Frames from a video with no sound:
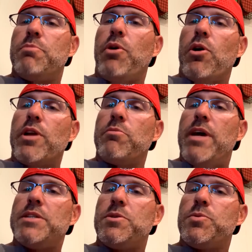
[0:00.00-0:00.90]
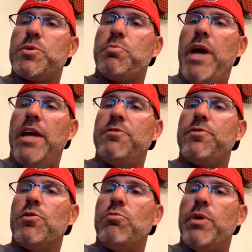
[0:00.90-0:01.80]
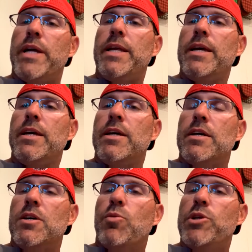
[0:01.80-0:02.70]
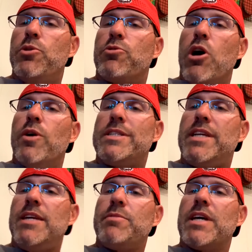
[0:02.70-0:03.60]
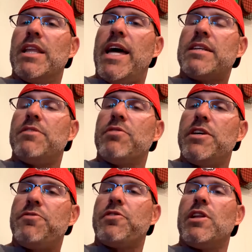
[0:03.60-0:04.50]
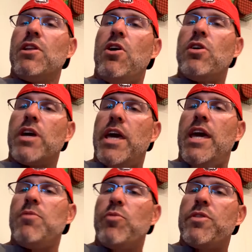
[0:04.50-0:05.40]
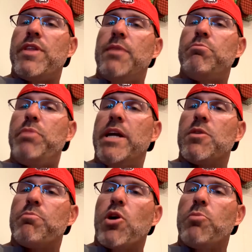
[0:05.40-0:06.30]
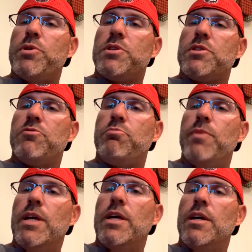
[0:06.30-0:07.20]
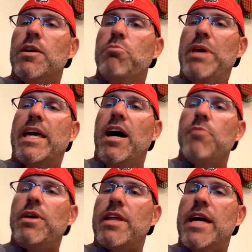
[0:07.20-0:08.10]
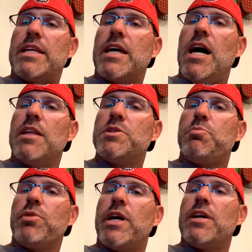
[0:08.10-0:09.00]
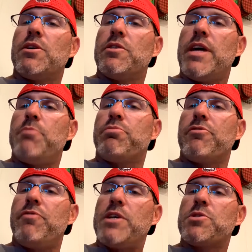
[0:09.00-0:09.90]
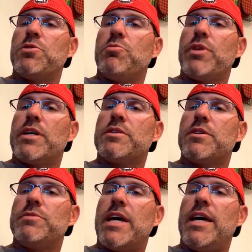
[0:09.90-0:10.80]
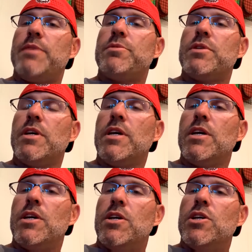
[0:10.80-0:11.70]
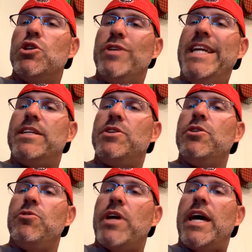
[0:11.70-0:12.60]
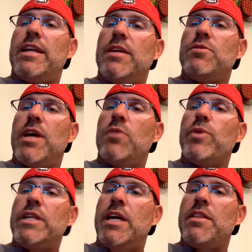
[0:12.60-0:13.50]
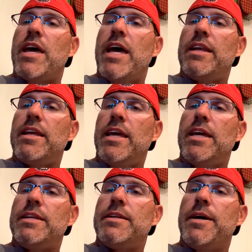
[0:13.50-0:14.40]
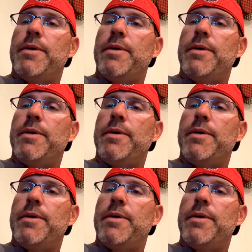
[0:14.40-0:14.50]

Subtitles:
parting message was painful, but when you grow a team collectively for the long game with that bigger purpose of becoming that college player or that professional player, sometimes you need to do that. And we did that. And,